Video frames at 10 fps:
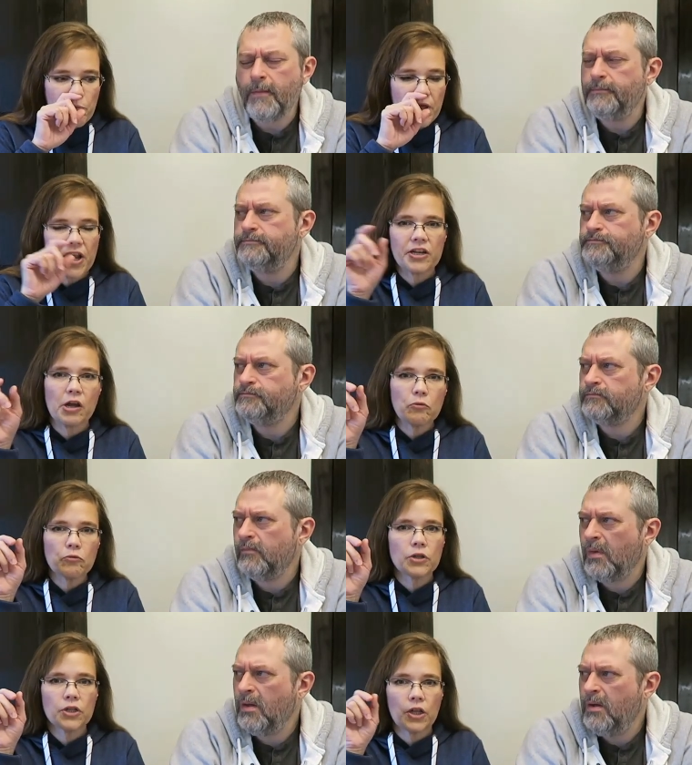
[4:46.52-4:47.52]
Speaker 1: but I
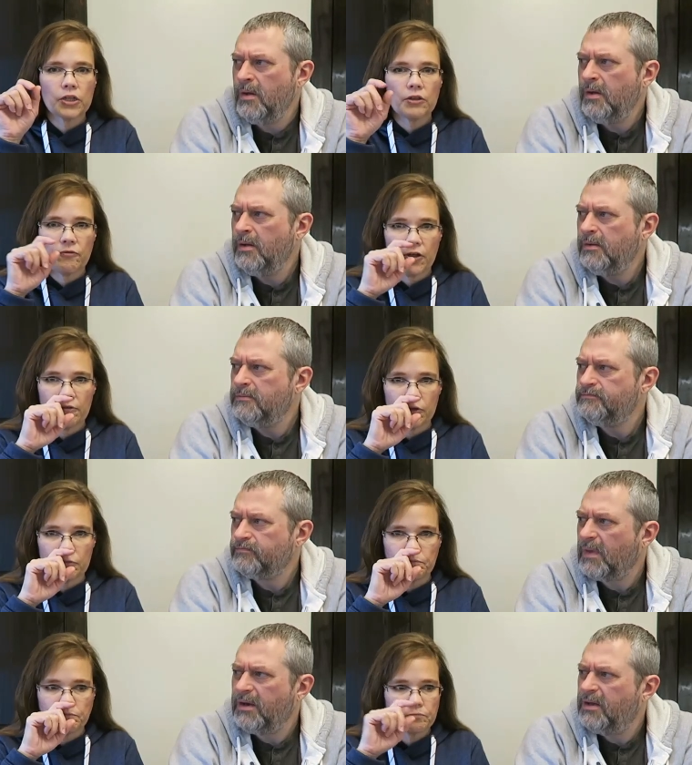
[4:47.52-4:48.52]
don't really like the
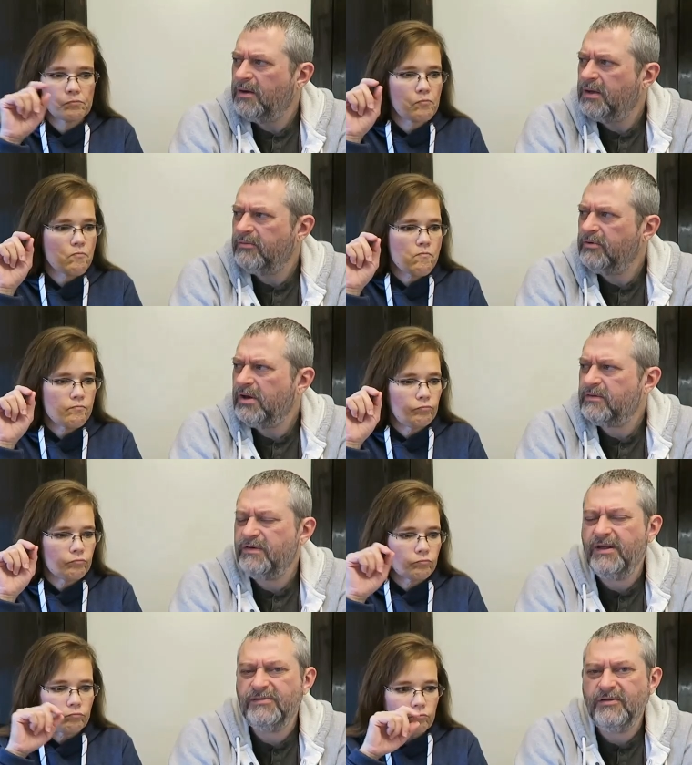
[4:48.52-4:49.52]
flavor. I know. I don't
Speaker 2: really
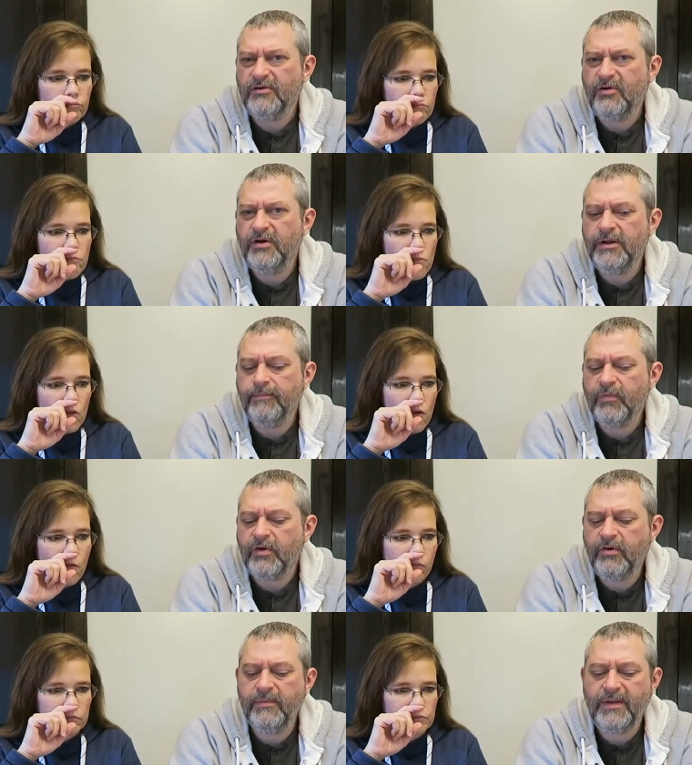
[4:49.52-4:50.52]
like the taste of the cream. The
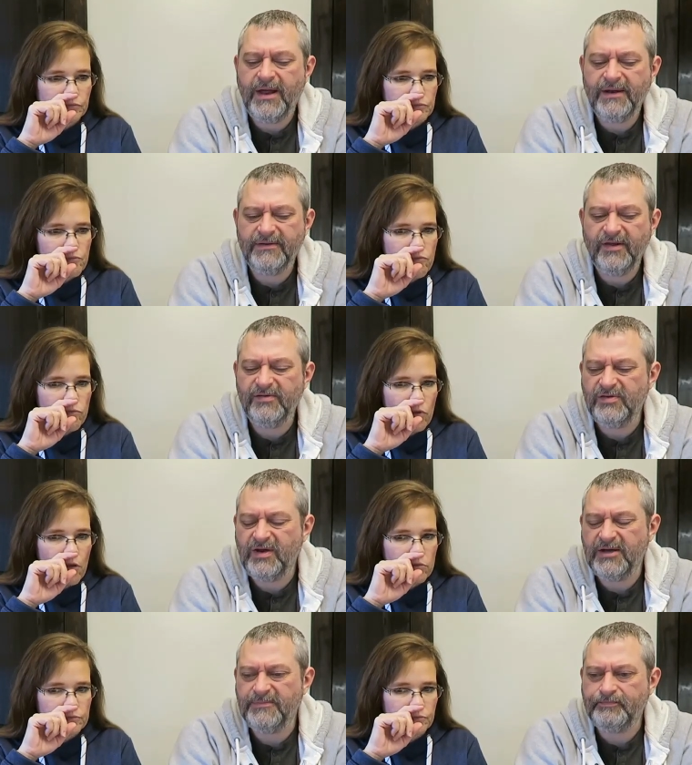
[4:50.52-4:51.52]
cream kind of
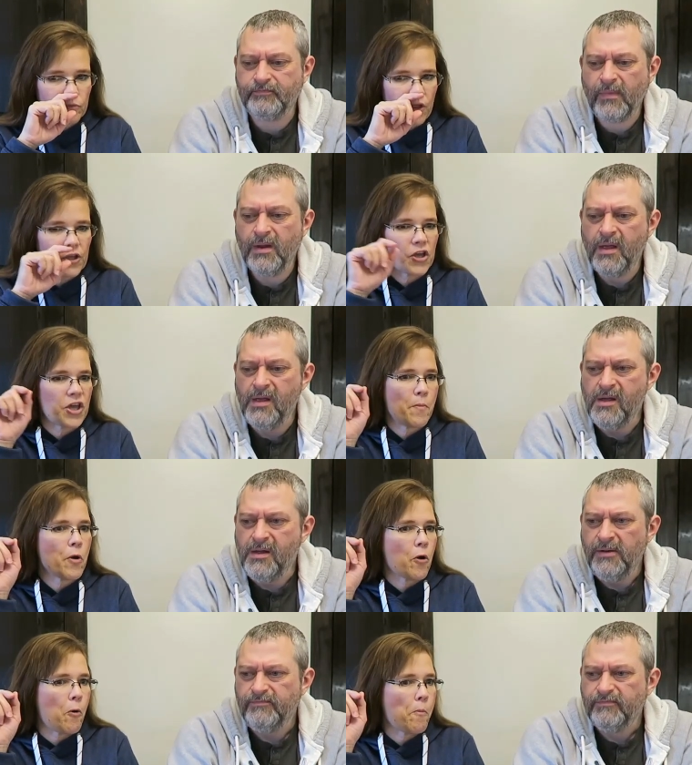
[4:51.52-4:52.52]
tastes um,
Speaker 1: like a
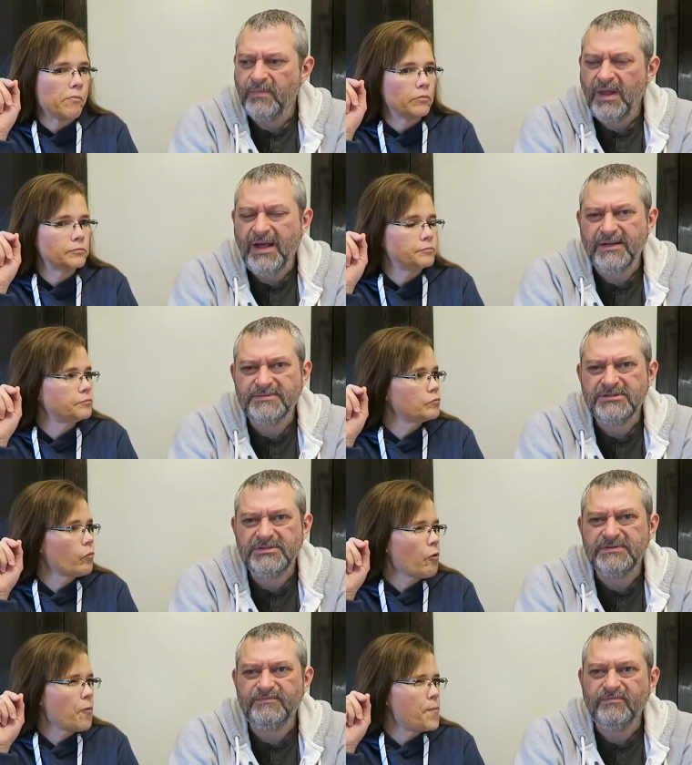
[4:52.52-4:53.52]
chemical.
Speaker 2: Yeah,
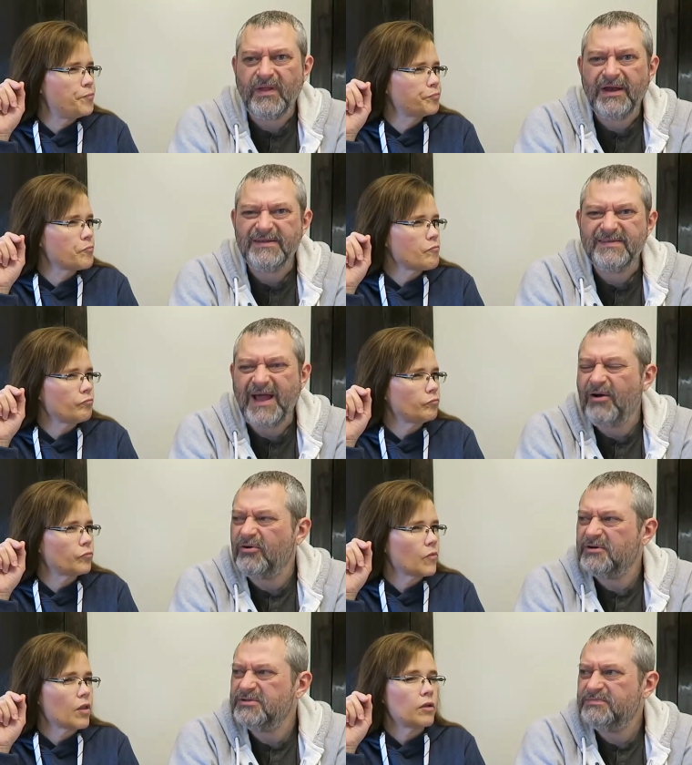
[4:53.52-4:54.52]
kind of, kind of
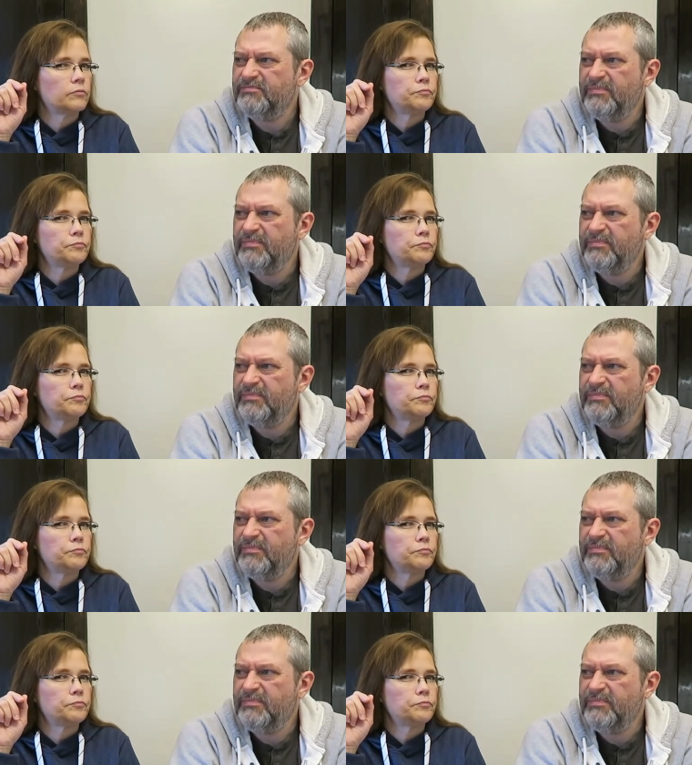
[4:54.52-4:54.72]
sour,